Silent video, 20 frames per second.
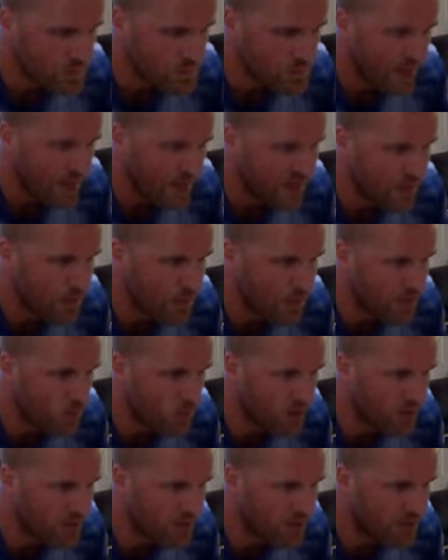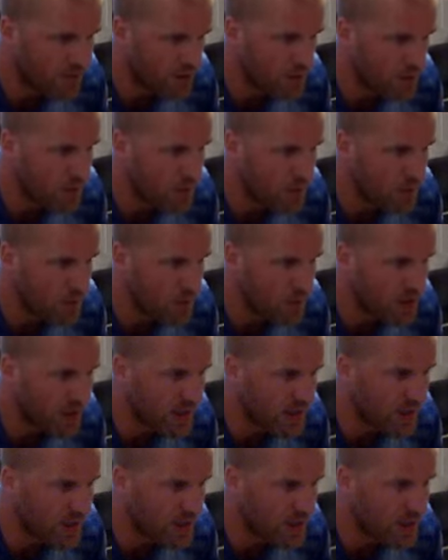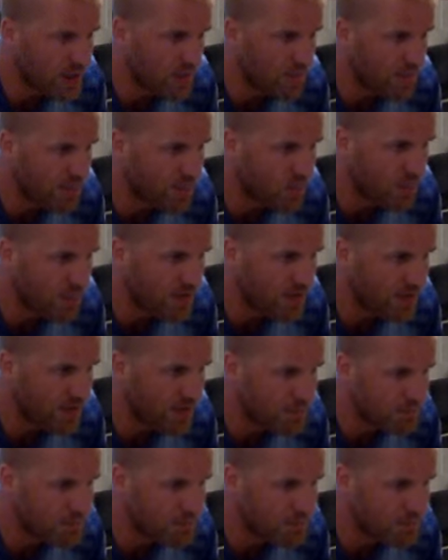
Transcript: I have that point in front of me, I'm looking, and I'm breathing.